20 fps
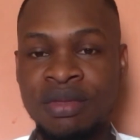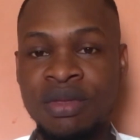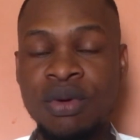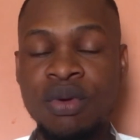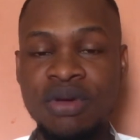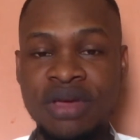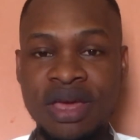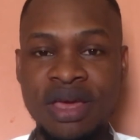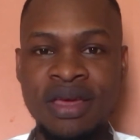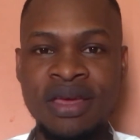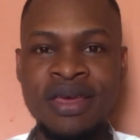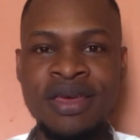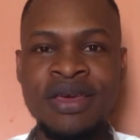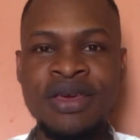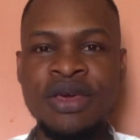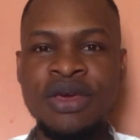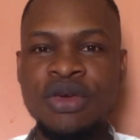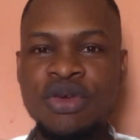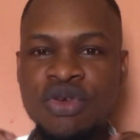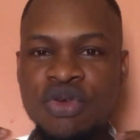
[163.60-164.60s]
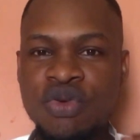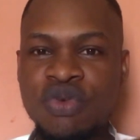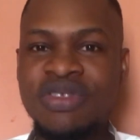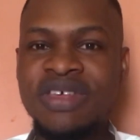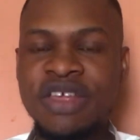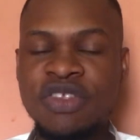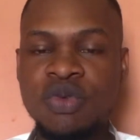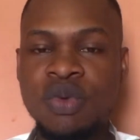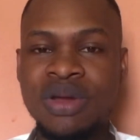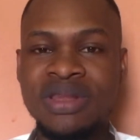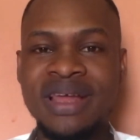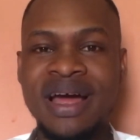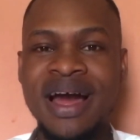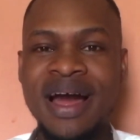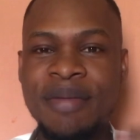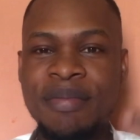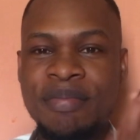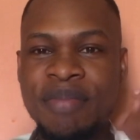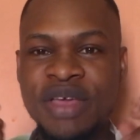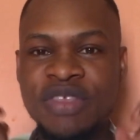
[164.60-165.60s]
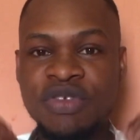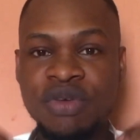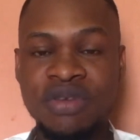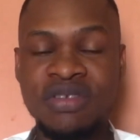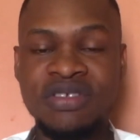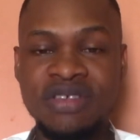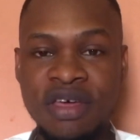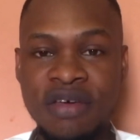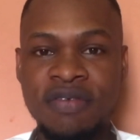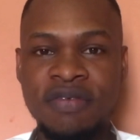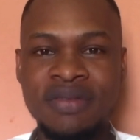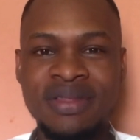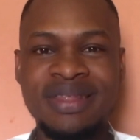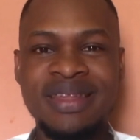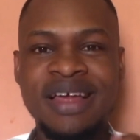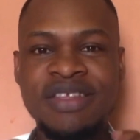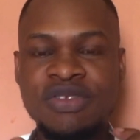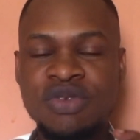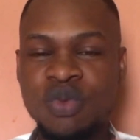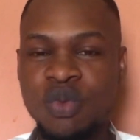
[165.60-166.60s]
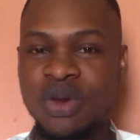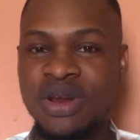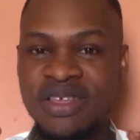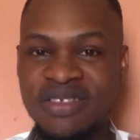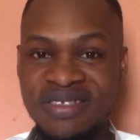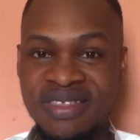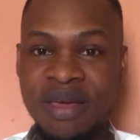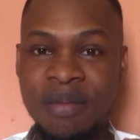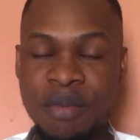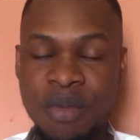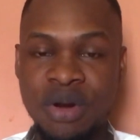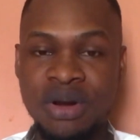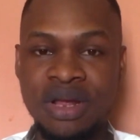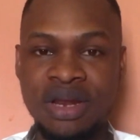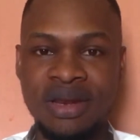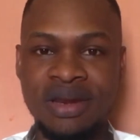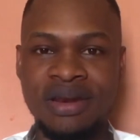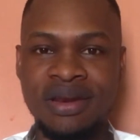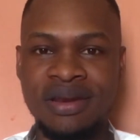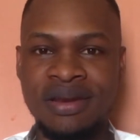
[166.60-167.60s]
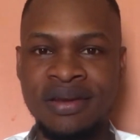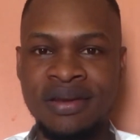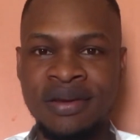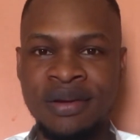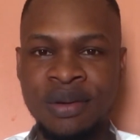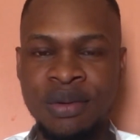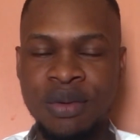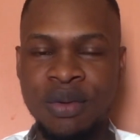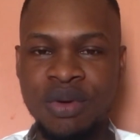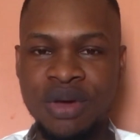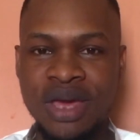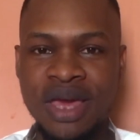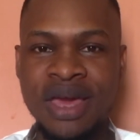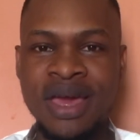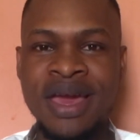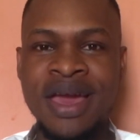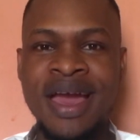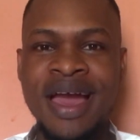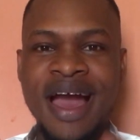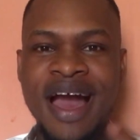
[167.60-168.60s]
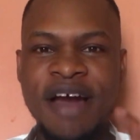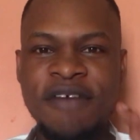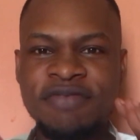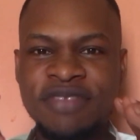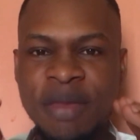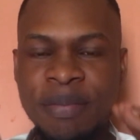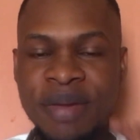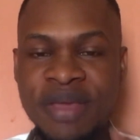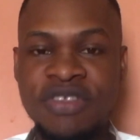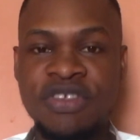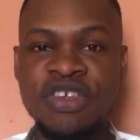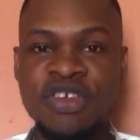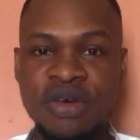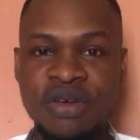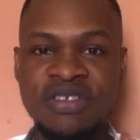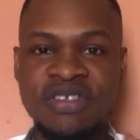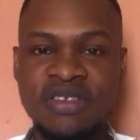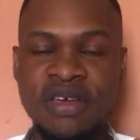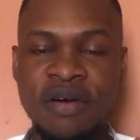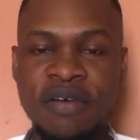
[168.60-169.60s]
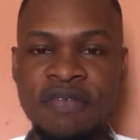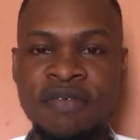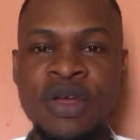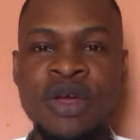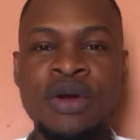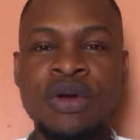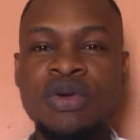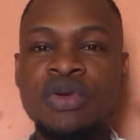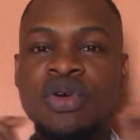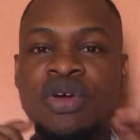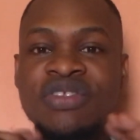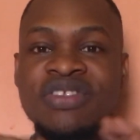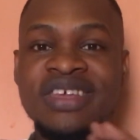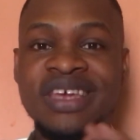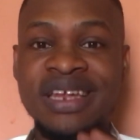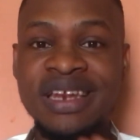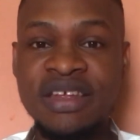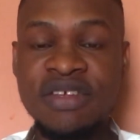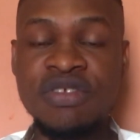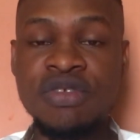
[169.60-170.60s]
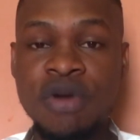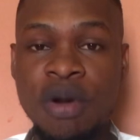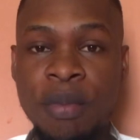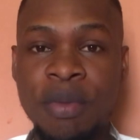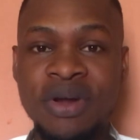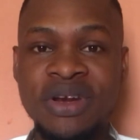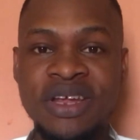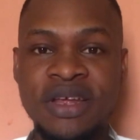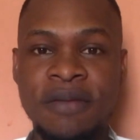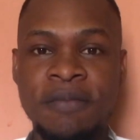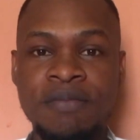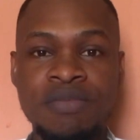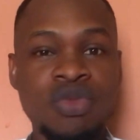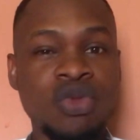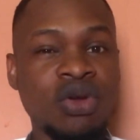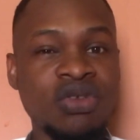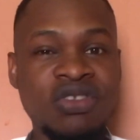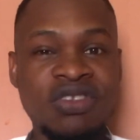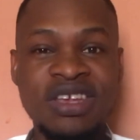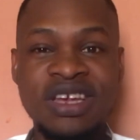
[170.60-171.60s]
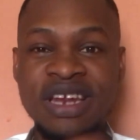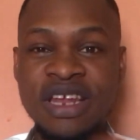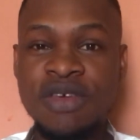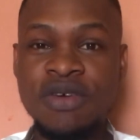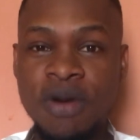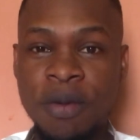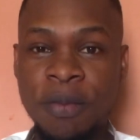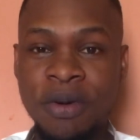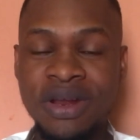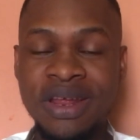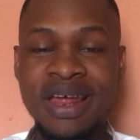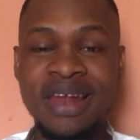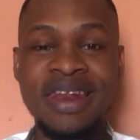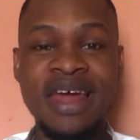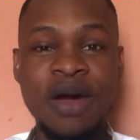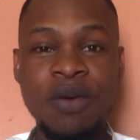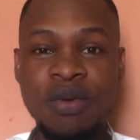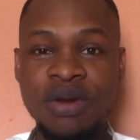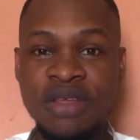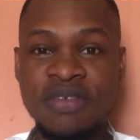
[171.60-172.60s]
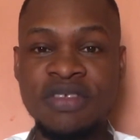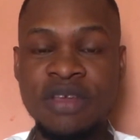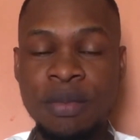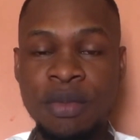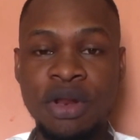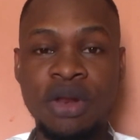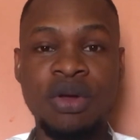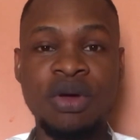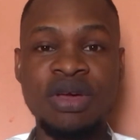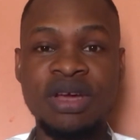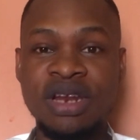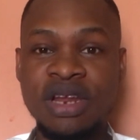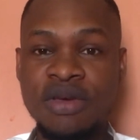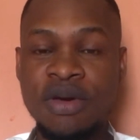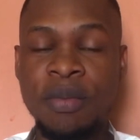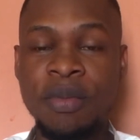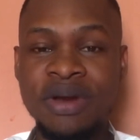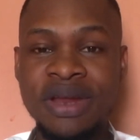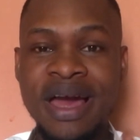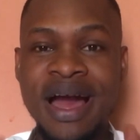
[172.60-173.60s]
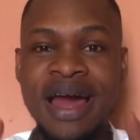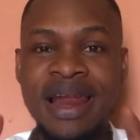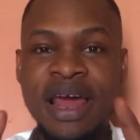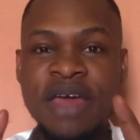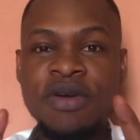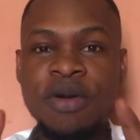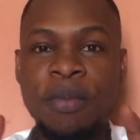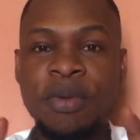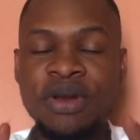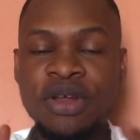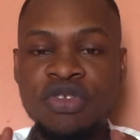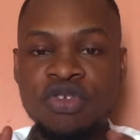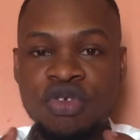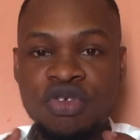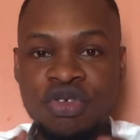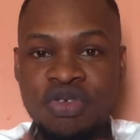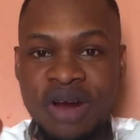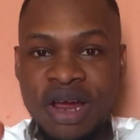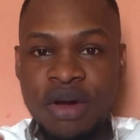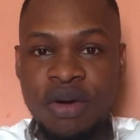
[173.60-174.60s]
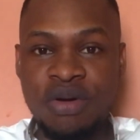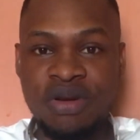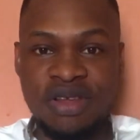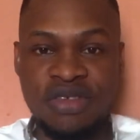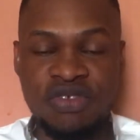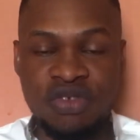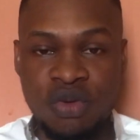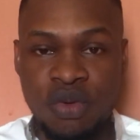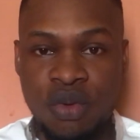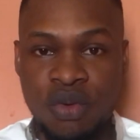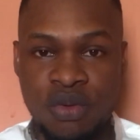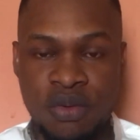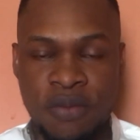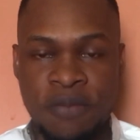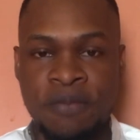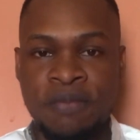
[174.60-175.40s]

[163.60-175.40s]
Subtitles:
Okay, use that water and bet yourself that Wednesday morning. Okay, after betting yourself, don't clean your body. Don't clean your body that Wednesday morning. Don't clean your body. Allow your body to dry on its own.